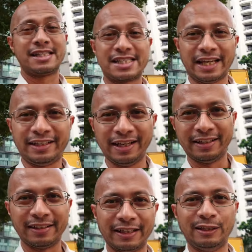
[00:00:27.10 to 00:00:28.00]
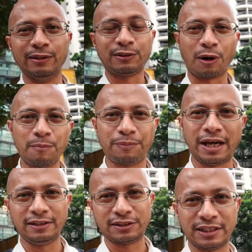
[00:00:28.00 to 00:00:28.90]
Second, don't
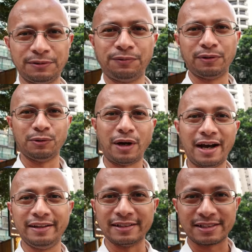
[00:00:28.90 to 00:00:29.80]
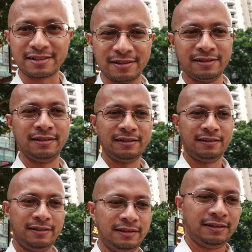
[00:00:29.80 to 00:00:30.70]
compare yourself to others
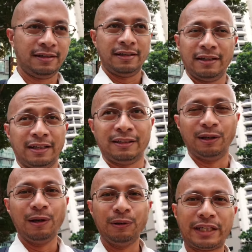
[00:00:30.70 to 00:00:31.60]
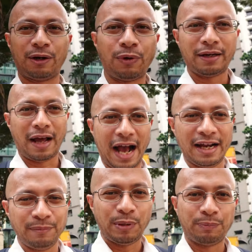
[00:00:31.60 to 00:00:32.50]
don't look at what
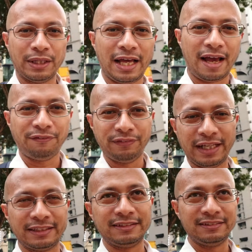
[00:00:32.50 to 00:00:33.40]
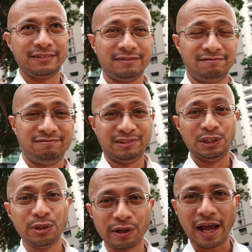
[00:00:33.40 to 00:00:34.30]
other people have that
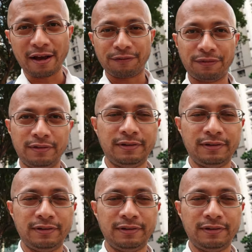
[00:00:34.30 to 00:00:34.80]
you don't have.